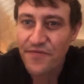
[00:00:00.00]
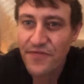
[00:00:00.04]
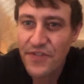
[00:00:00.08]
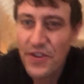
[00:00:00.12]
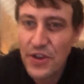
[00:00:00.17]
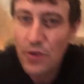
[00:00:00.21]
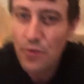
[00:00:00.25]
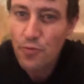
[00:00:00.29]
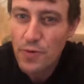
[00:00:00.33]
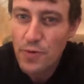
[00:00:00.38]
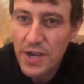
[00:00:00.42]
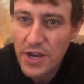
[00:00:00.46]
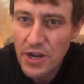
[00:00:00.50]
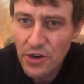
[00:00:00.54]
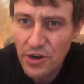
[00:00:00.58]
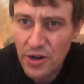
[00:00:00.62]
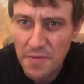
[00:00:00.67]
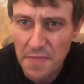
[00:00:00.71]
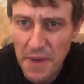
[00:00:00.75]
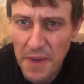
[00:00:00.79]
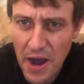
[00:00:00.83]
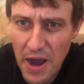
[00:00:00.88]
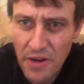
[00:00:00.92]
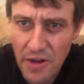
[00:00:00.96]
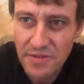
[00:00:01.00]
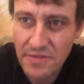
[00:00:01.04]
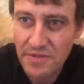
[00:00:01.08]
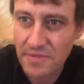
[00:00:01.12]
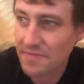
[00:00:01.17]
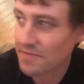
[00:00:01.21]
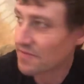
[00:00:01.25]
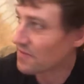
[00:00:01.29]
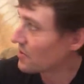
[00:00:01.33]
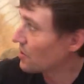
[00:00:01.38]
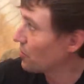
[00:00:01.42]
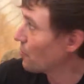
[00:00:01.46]
feel weird about
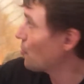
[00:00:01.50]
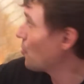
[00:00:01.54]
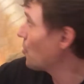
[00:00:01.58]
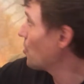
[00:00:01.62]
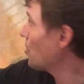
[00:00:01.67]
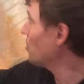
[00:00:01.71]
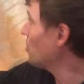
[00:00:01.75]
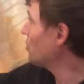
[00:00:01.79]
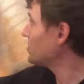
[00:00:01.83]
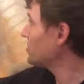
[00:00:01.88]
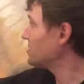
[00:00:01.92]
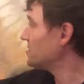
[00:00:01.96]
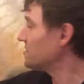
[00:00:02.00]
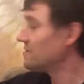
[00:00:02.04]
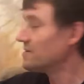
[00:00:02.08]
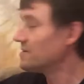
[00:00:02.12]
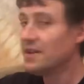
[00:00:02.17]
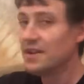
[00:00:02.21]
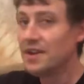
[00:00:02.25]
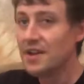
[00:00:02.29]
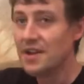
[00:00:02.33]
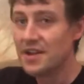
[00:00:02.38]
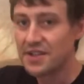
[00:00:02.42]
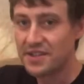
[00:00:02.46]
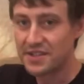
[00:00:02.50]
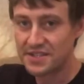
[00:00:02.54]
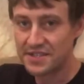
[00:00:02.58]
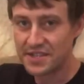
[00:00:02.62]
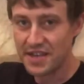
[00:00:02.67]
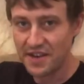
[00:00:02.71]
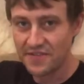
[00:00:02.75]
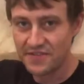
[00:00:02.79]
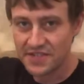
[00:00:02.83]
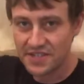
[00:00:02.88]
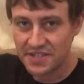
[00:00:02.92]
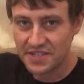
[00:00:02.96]
the world and the state
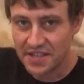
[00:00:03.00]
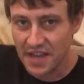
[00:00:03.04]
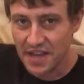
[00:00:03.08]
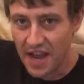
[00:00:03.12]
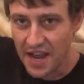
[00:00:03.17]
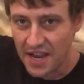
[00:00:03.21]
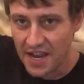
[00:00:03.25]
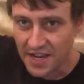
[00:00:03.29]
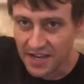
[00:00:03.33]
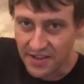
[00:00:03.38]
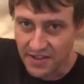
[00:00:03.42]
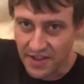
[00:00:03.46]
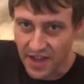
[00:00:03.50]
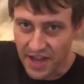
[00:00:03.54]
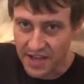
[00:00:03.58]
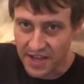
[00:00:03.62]
of society?